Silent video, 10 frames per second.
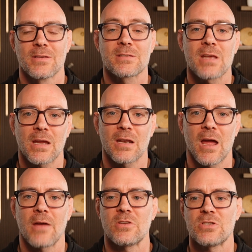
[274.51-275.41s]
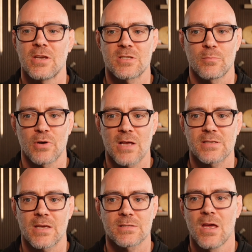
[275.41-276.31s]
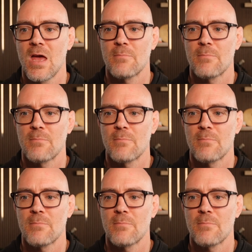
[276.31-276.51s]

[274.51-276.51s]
Second, I have to change the process,